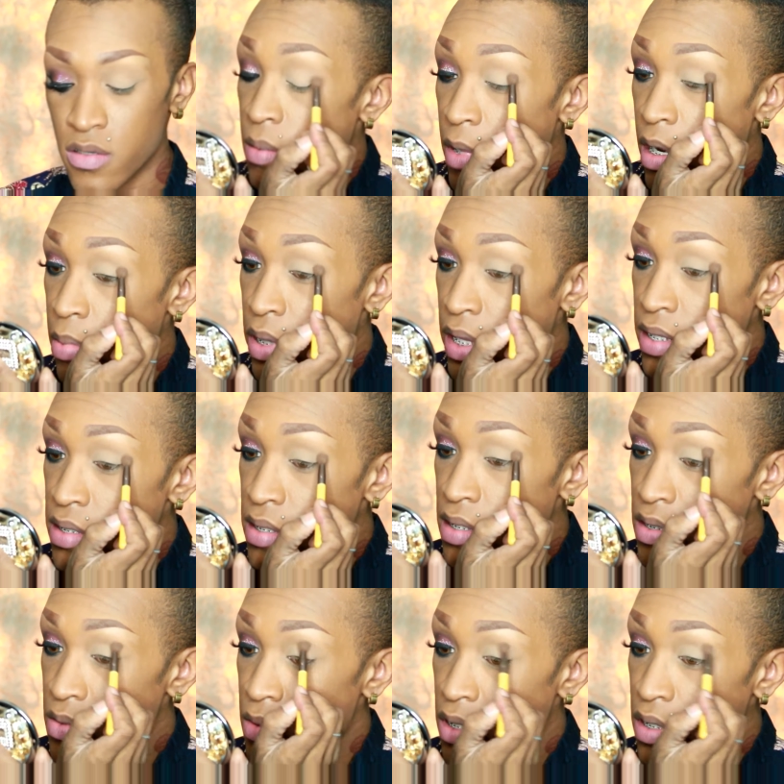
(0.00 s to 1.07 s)
So I'm going to place
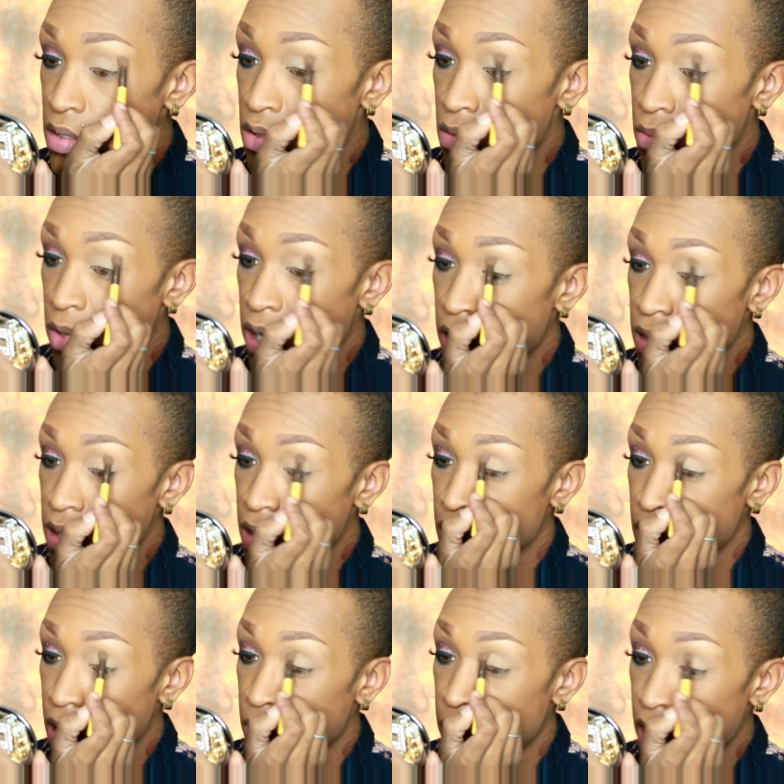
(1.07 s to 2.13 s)
this one
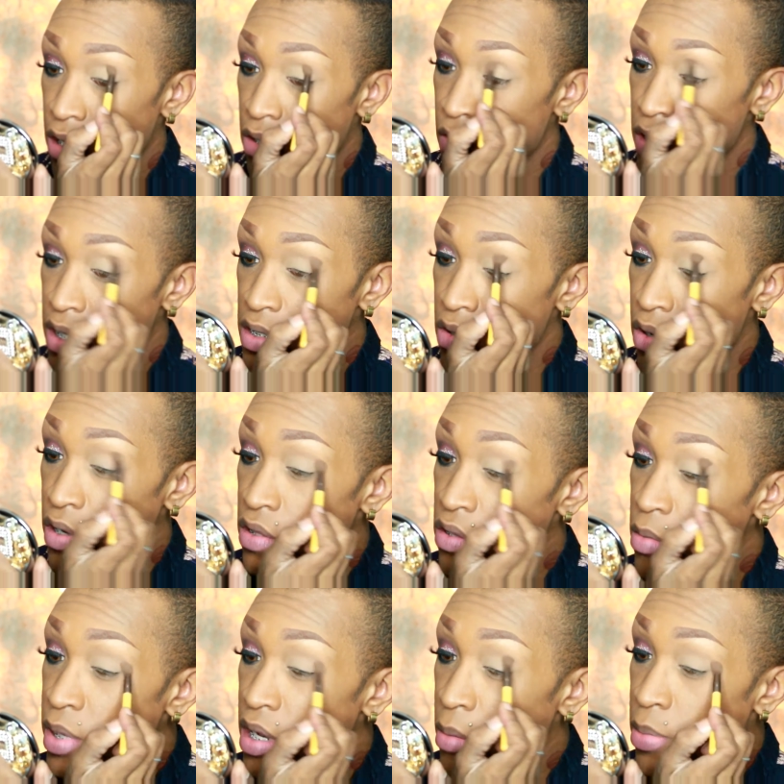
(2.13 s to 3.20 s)
directly in my crease, or a
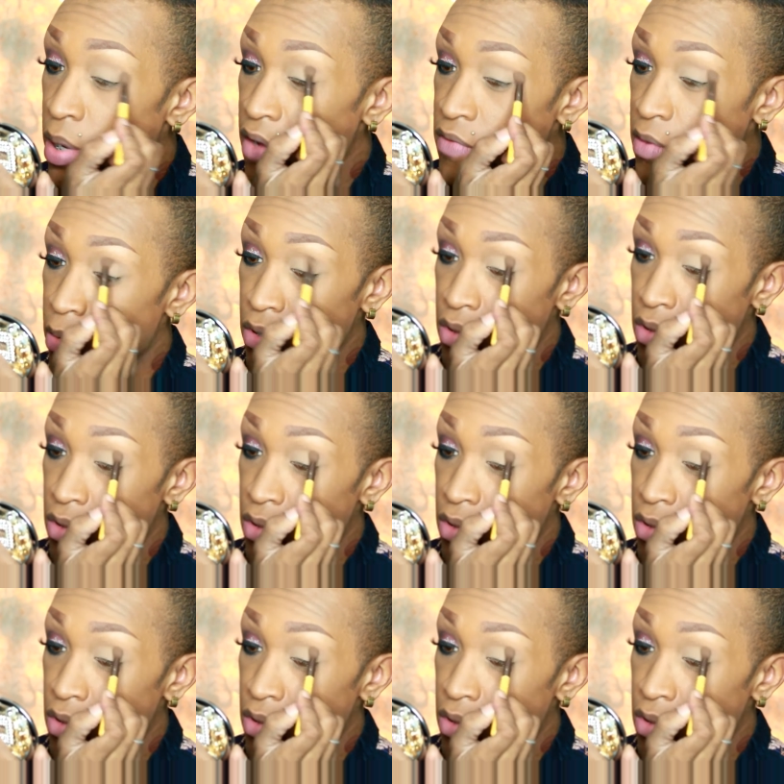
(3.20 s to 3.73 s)
little bit above